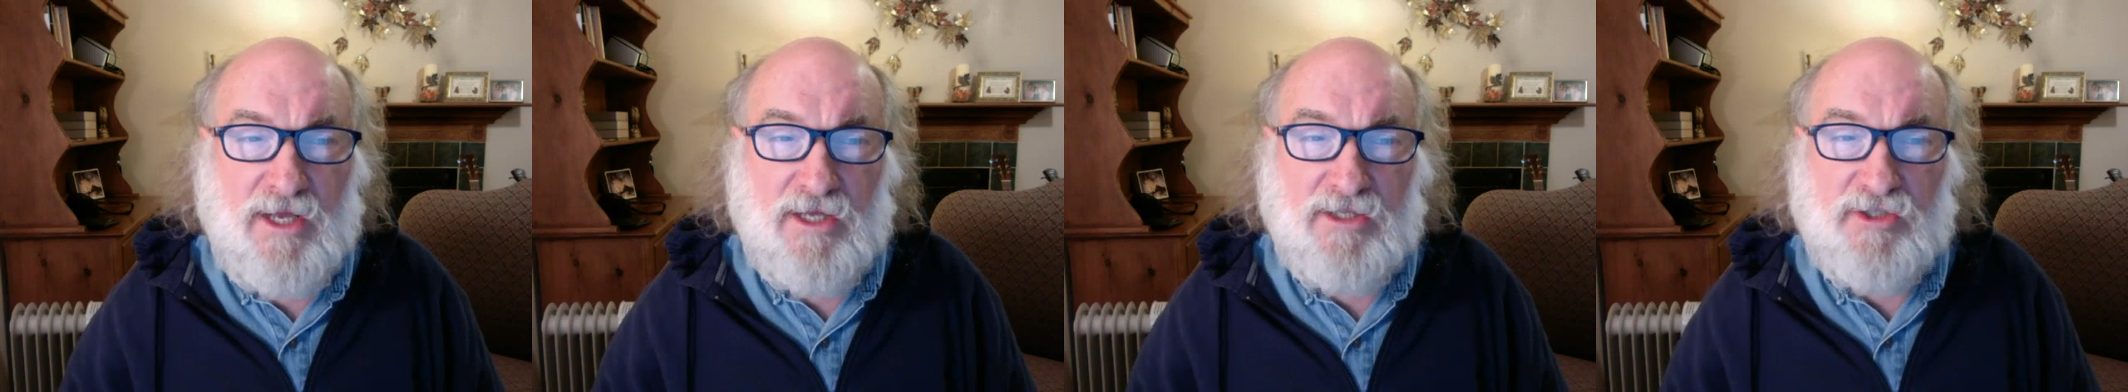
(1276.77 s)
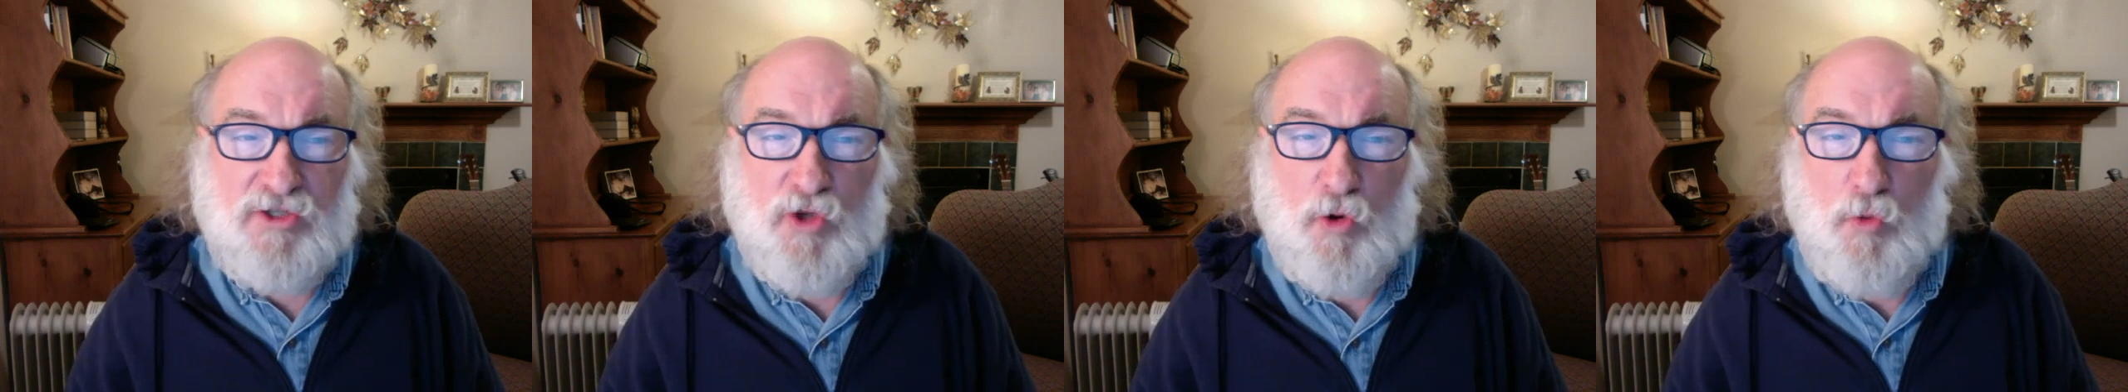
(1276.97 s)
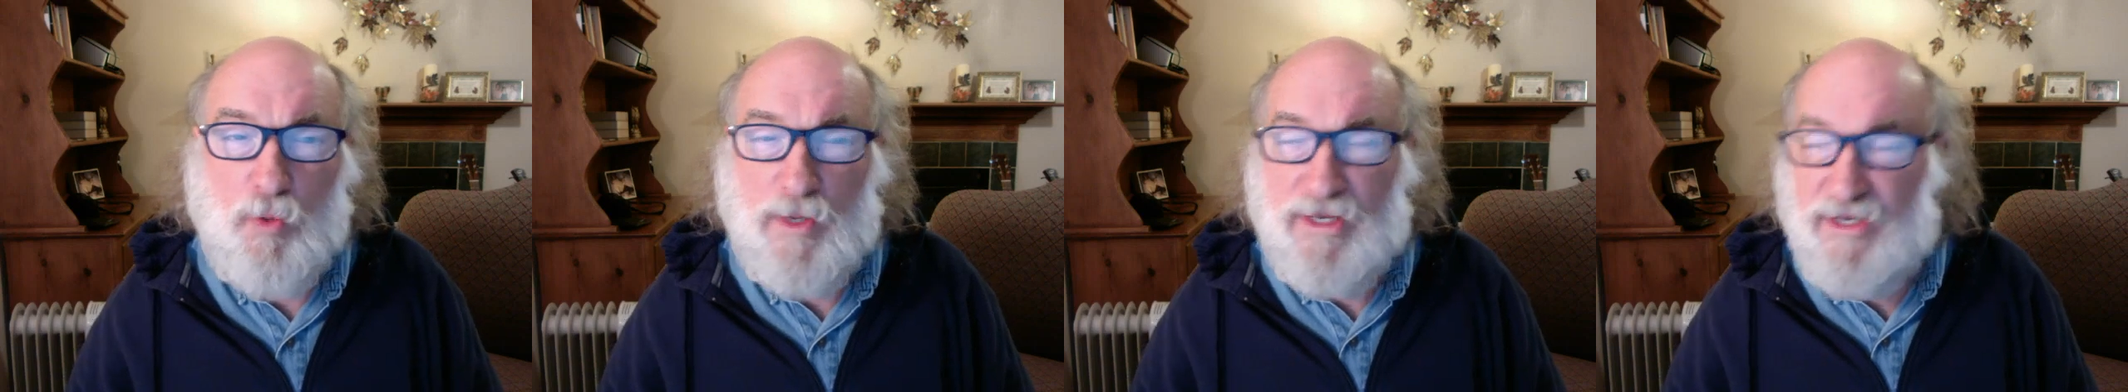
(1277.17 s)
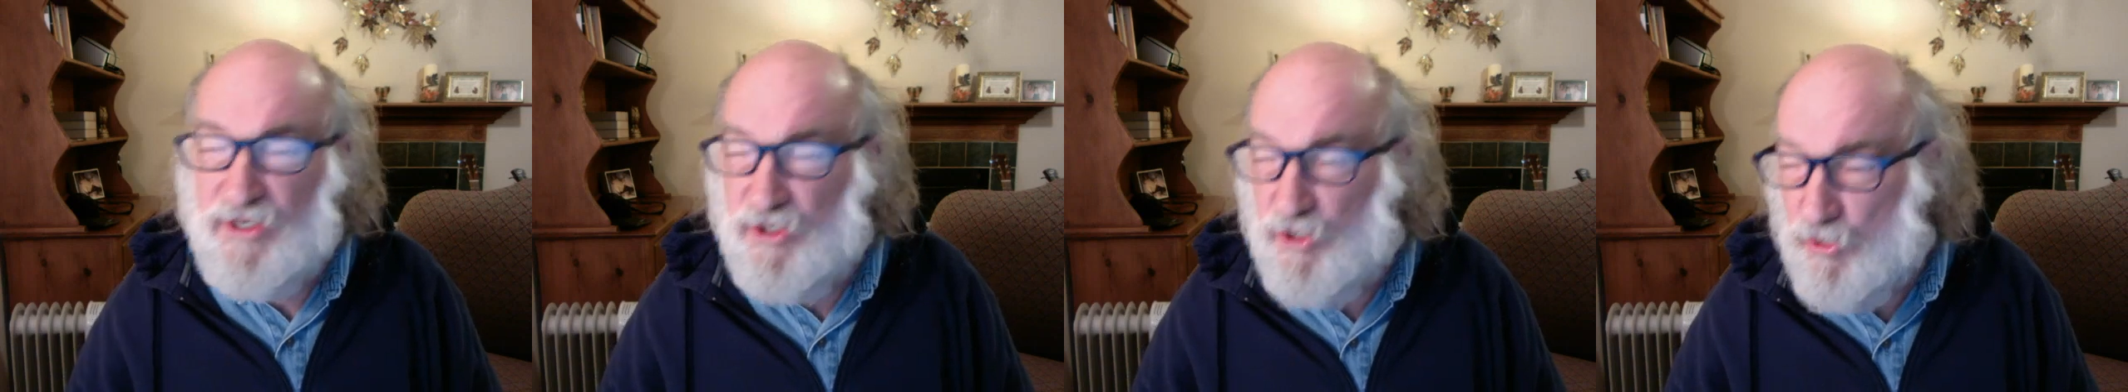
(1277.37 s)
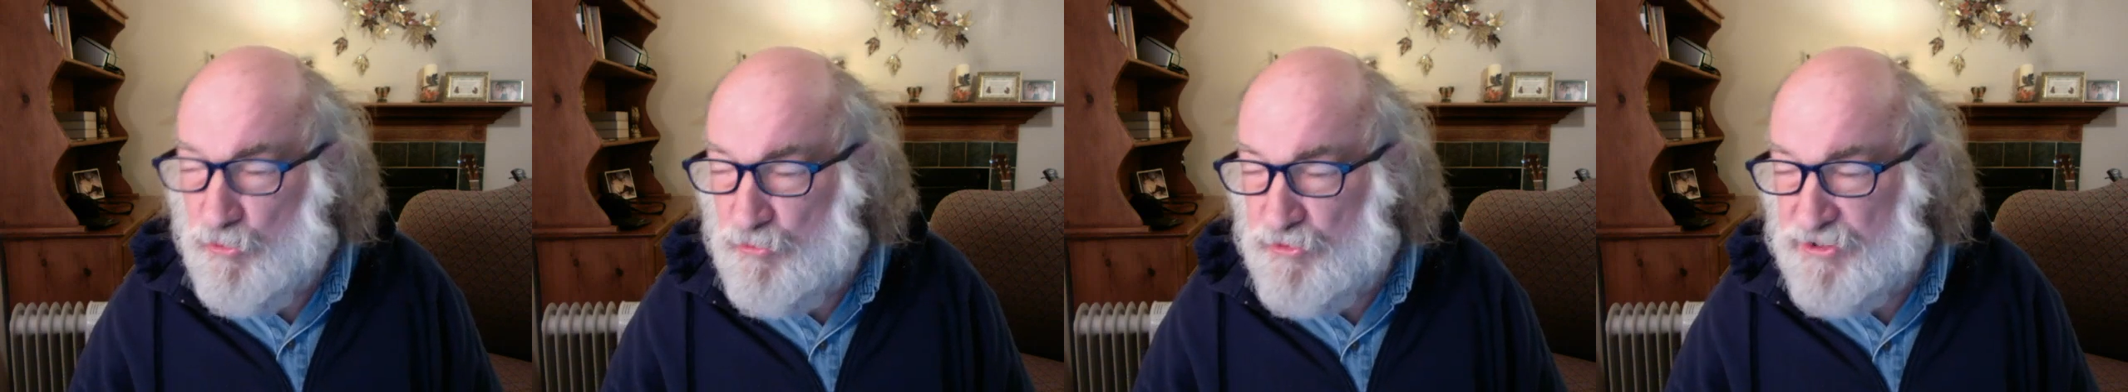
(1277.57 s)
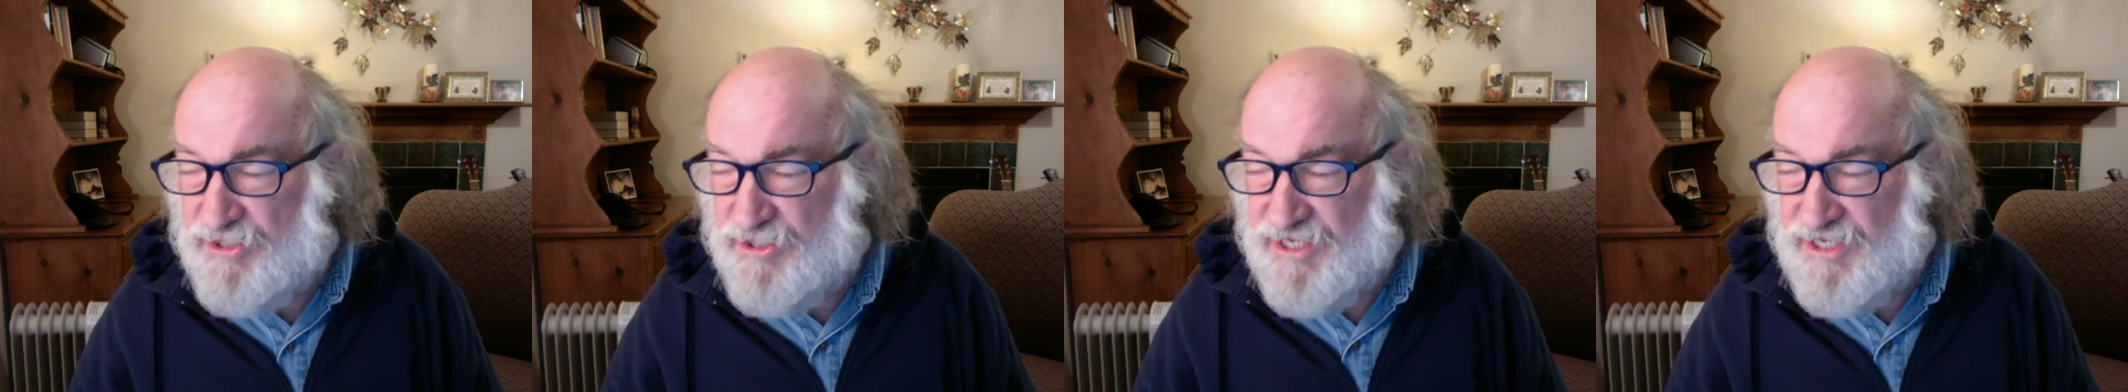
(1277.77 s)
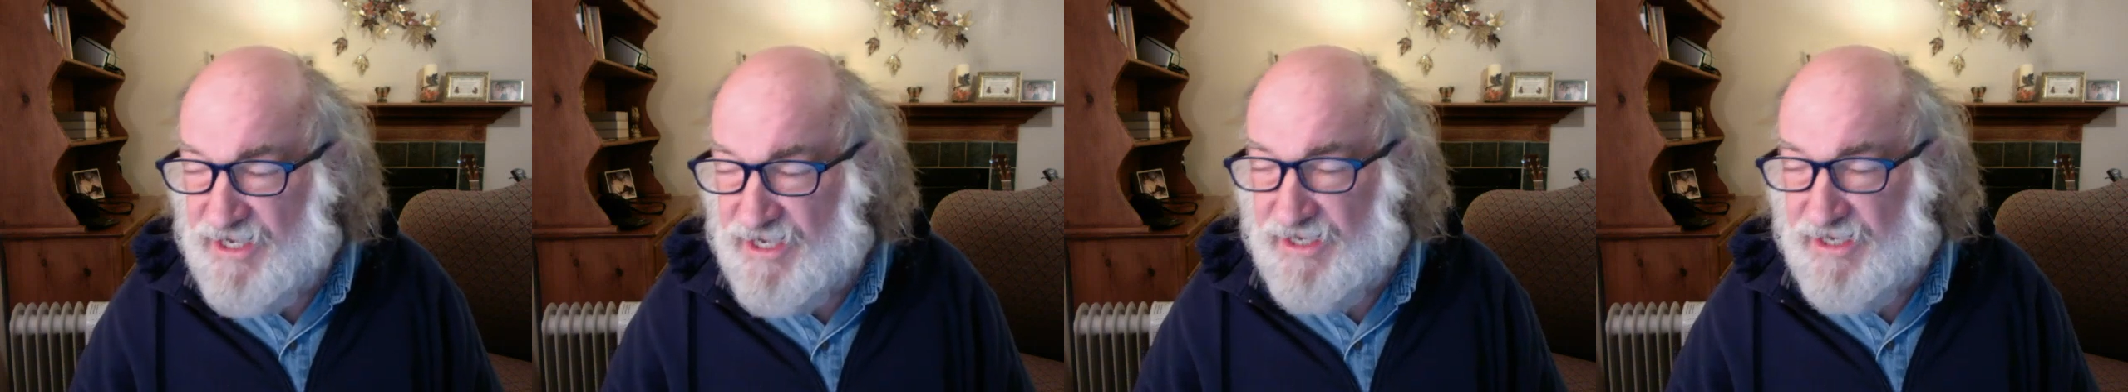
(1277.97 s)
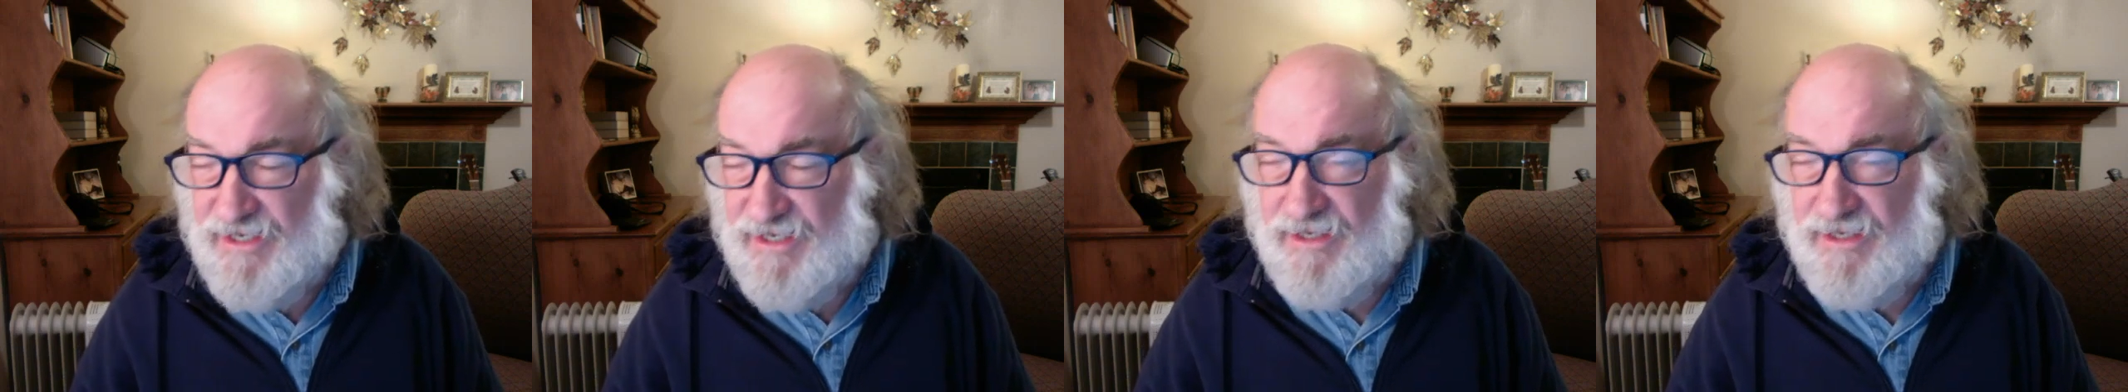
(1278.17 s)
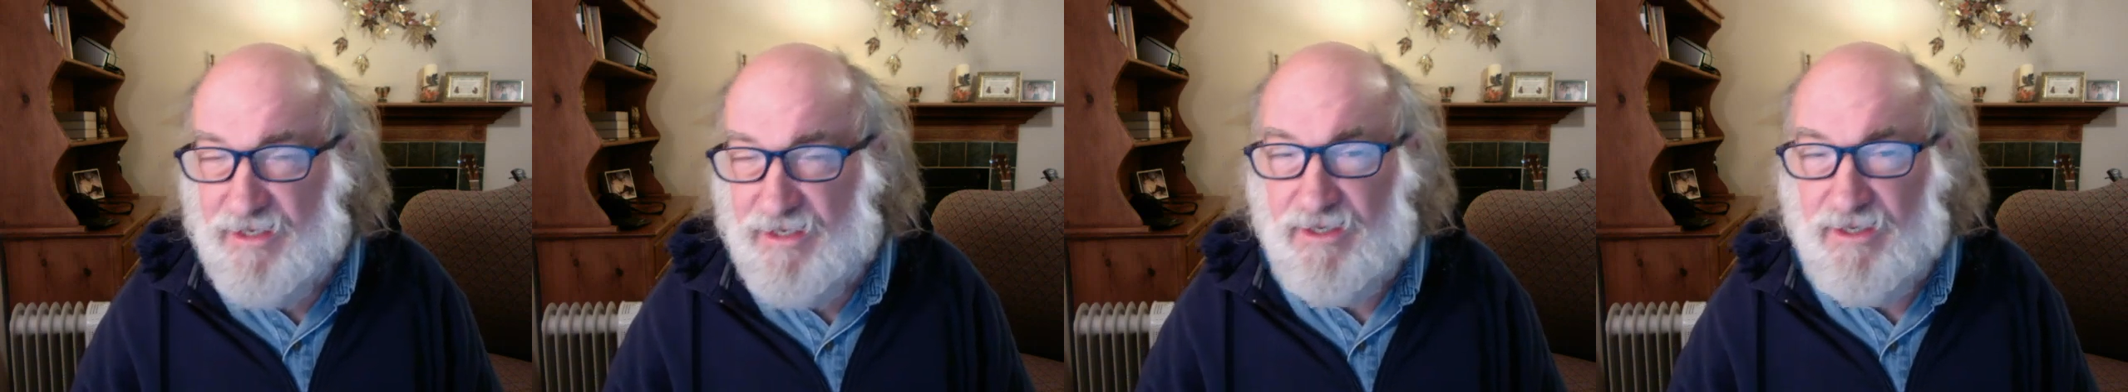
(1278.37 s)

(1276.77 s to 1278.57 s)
So when you see,